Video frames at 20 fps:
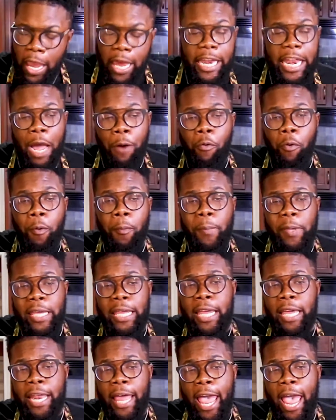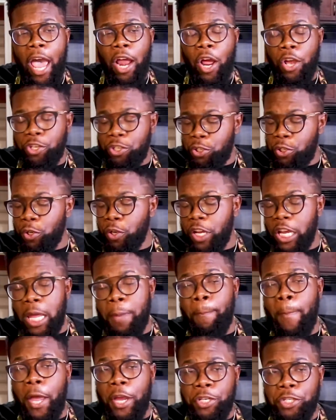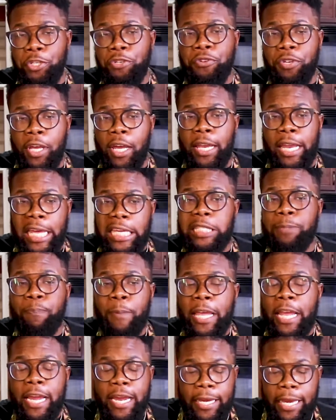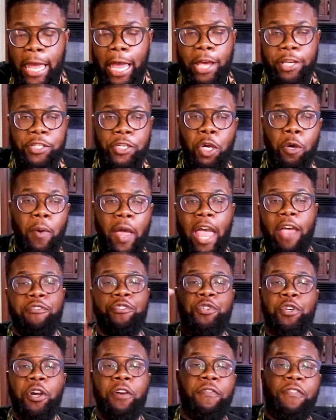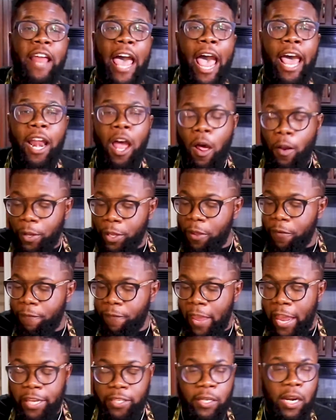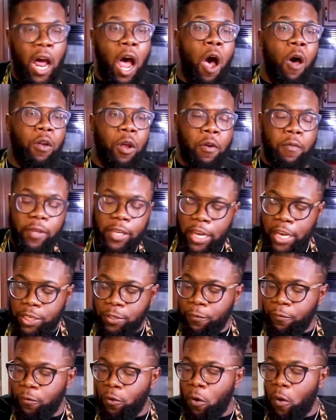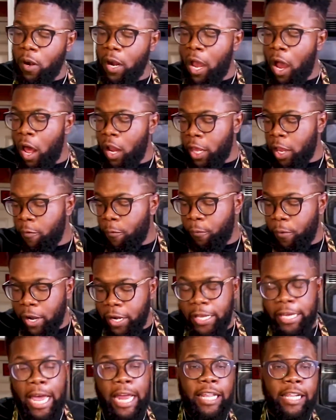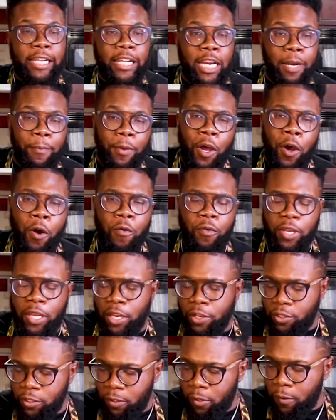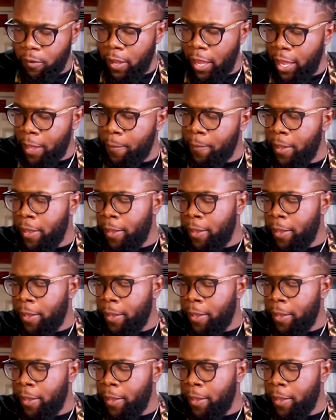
Now when we begin to add our sugar in, make sure you cut that speed down so you don't have sugar flying all in your face and all over the kitchen floor and all everywhere. And you got to clean up your whole kitchen, okay?